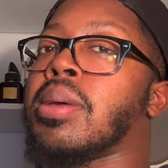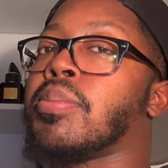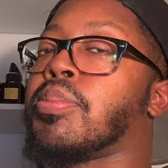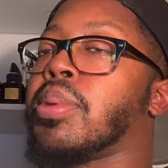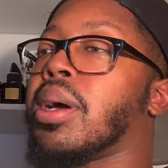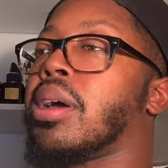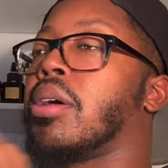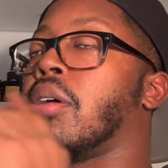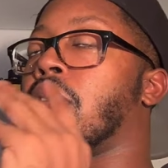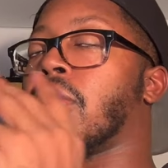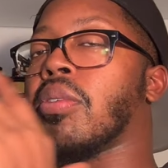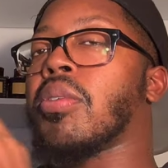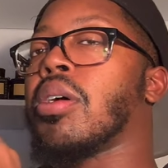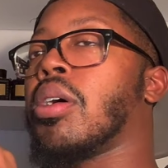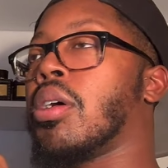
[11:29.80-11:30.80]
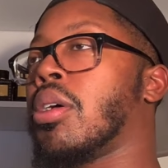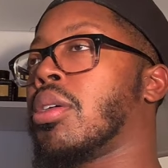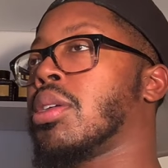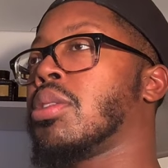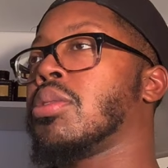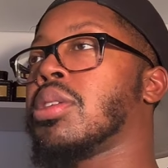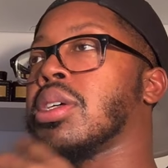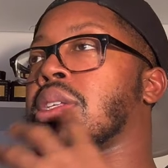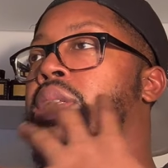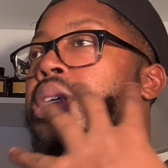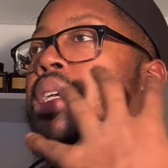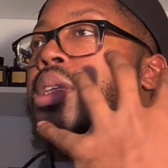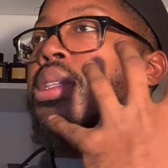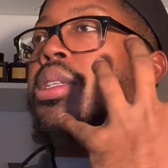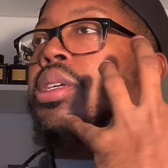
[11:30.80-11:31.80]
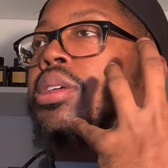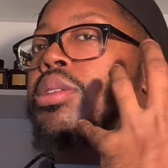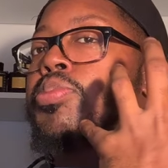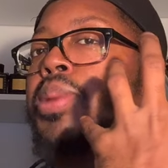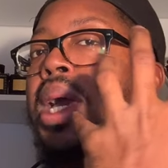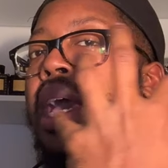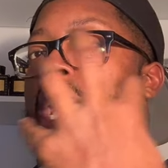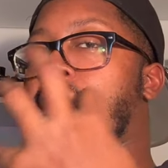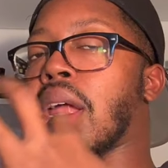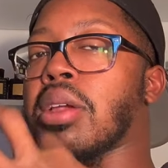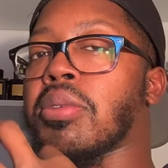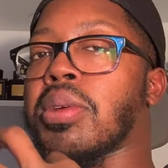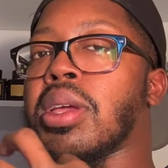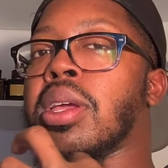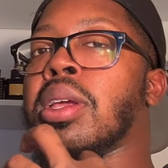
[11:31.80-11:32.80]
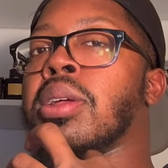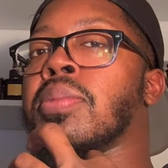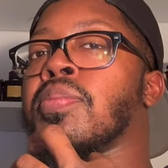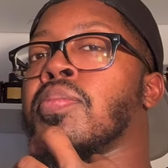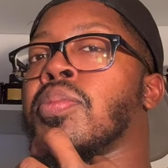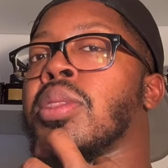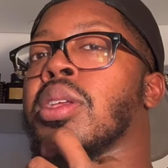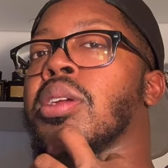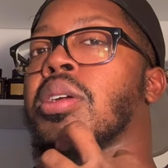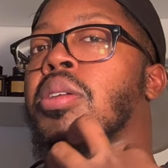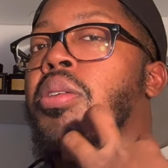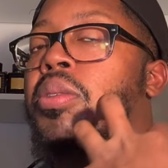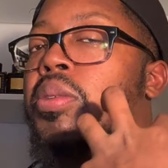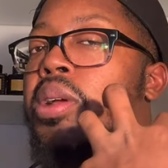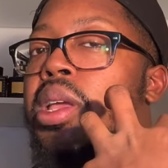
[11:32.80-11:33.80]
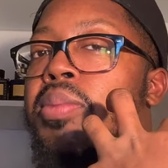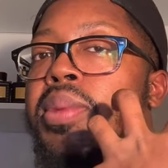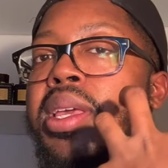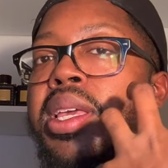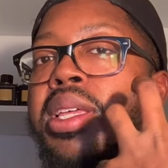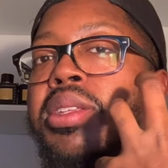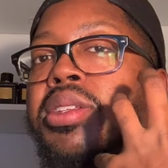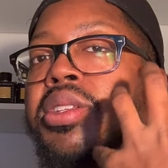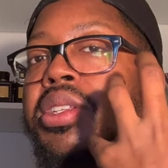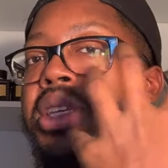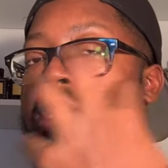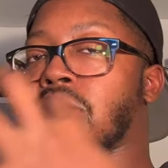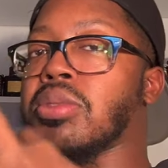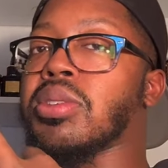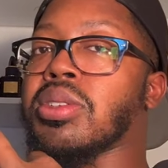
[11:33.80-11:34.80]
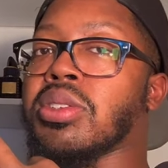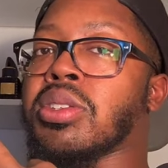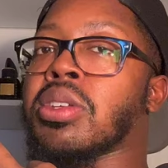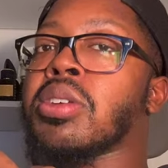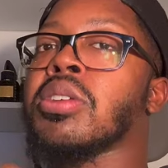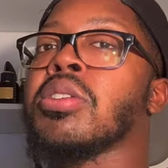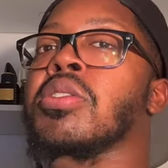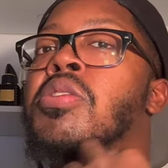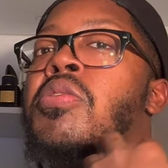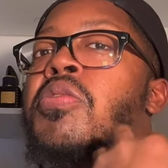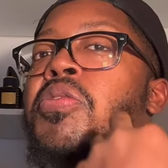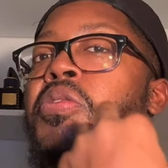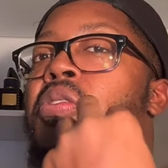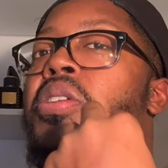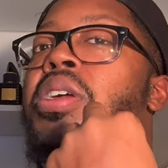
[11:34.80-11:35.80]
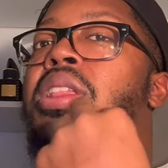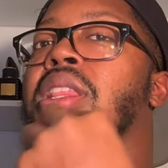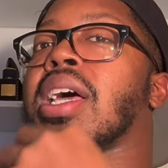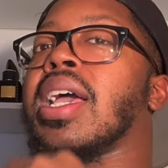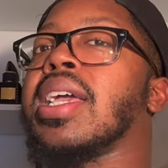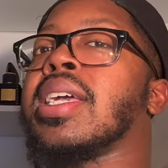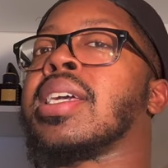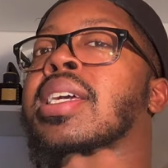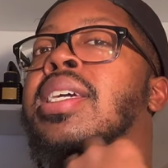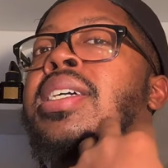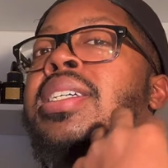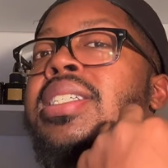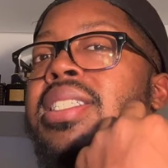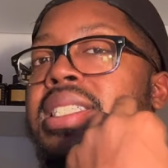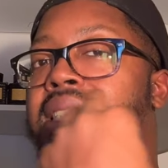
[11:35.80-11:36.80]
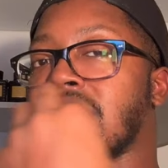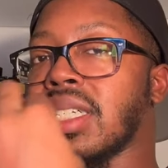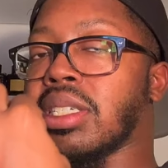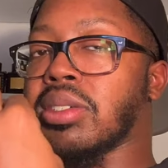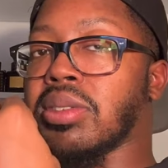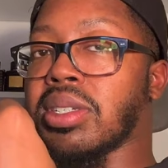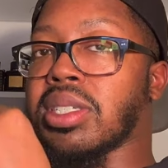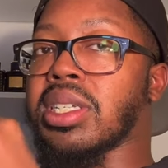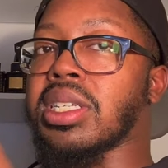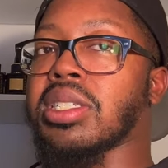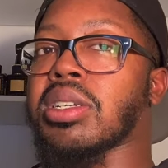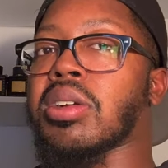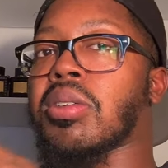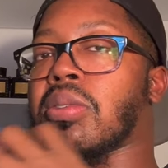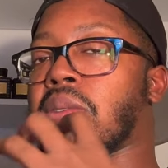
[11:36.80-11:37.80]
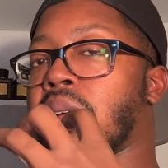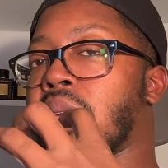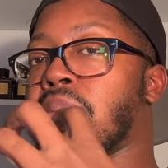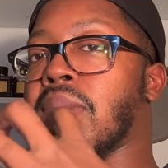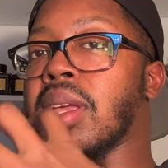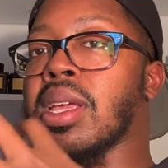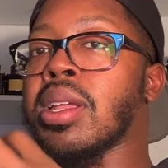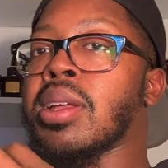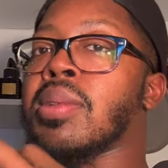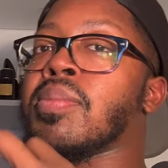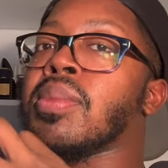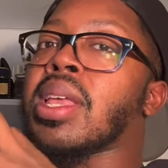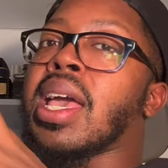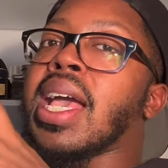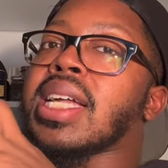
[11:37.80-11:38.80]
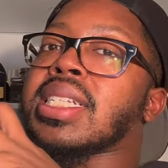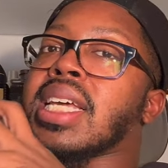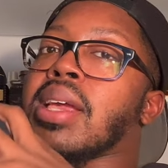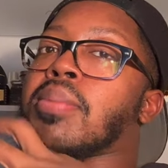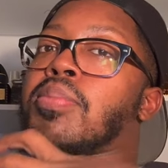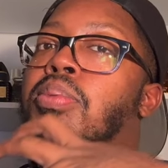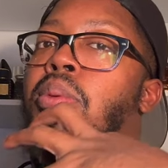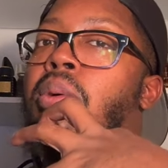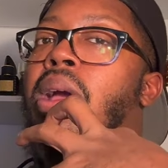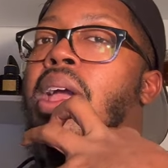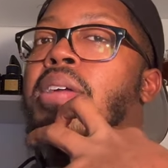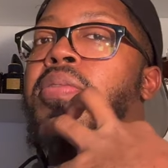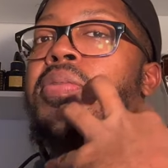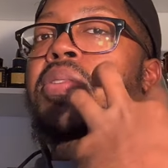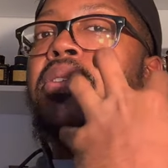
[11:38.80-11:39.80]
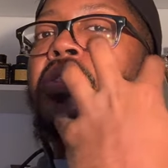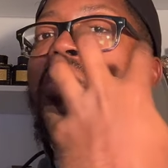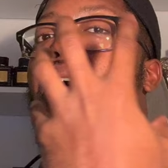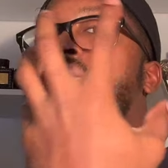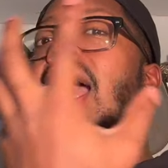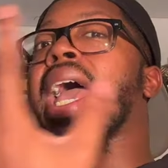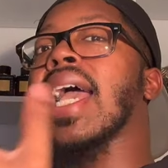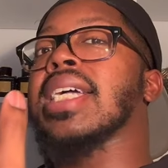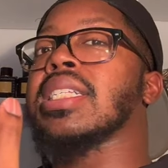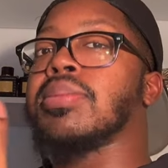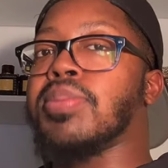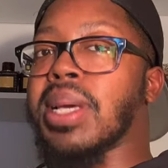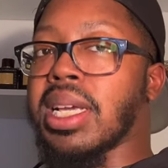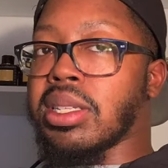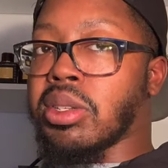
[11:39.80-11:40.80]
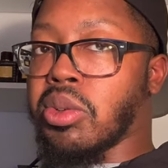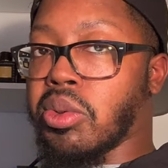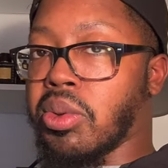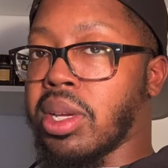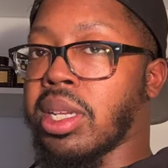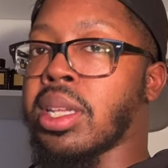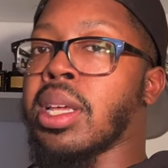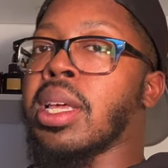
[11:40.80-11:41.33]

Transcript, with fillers: But overall, you just get this powdery, creamy citrus. Fruity-like citrus that's creamy. Has a bright floral aspect to it.